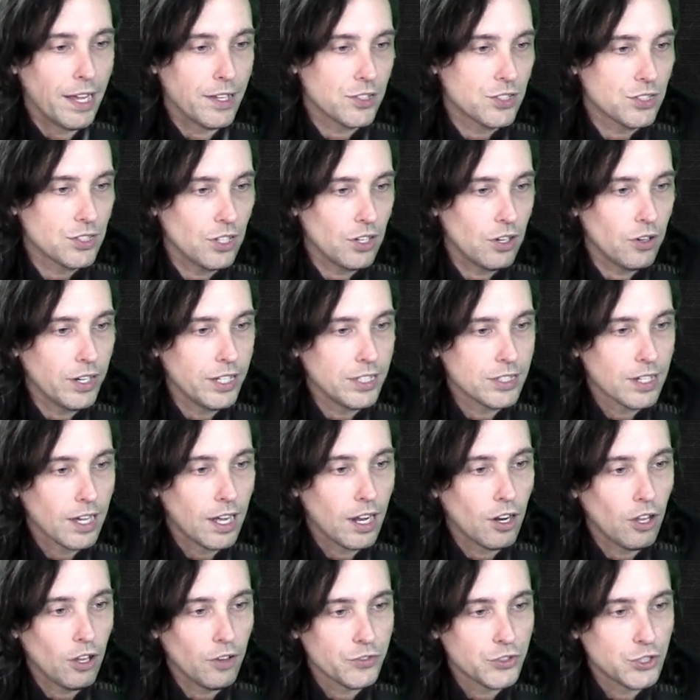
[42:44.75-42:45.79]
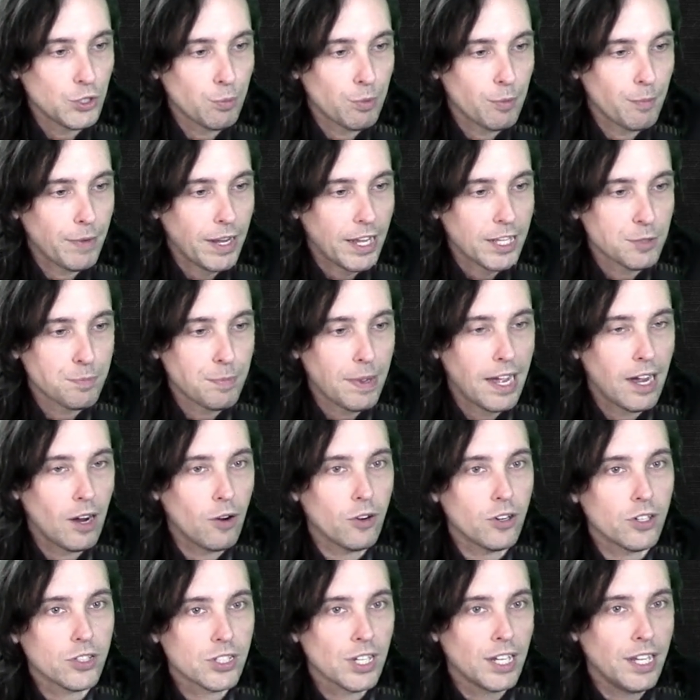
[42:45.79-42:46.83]
So he's got all of Superman's
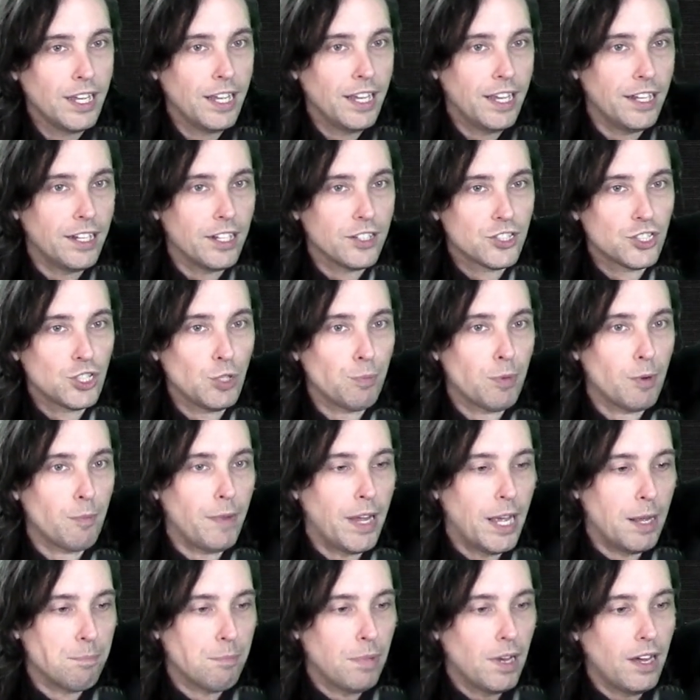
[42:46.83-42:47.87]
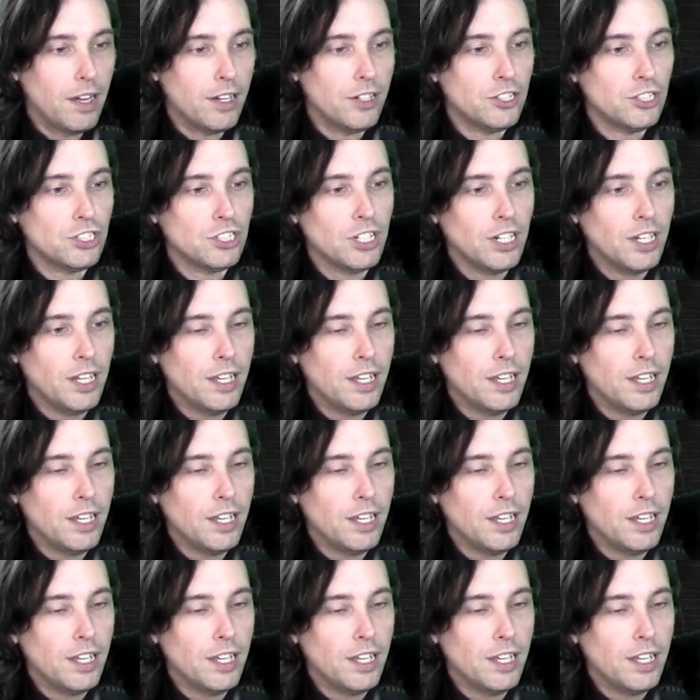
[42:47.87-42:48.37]
powers. He does Superman punch.